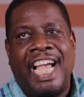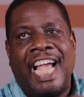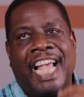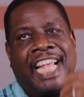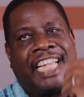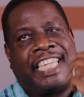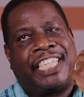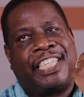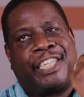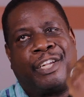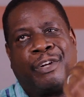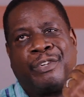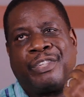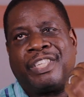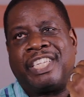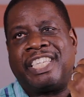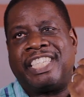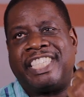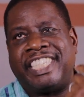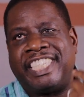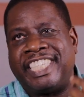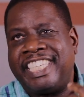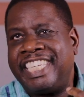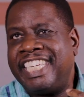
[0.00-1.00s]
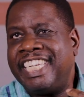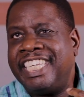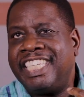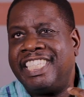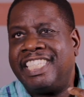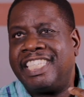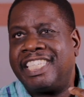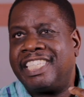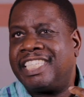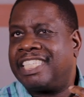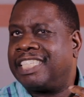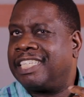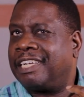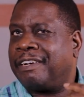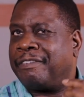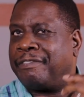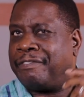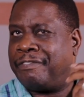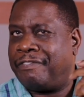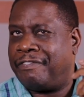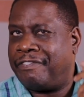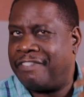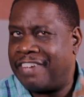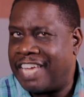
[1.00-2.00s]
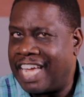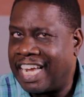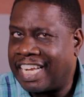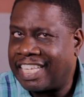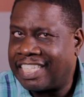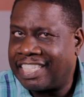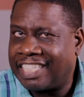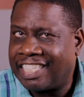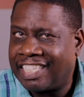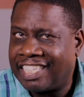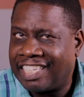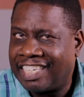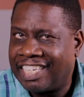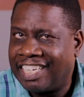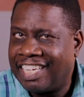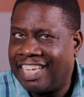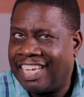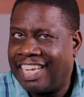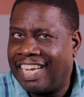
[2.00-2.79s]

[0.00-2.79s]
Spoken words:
And so the Jesus effect